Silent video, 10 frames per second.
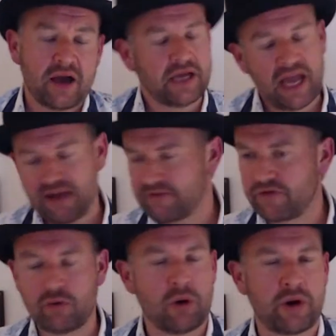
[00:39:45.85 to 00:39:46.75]
If
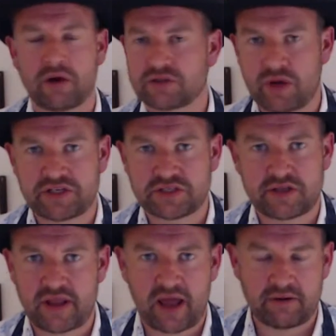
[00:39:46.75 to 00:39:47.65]
you want to ask questions
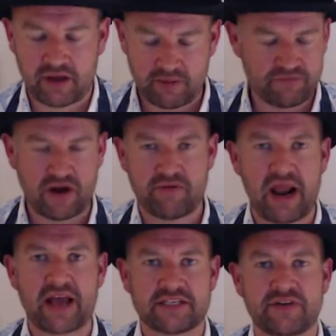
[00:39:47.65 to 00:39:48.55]
on that, I'm very relaxed.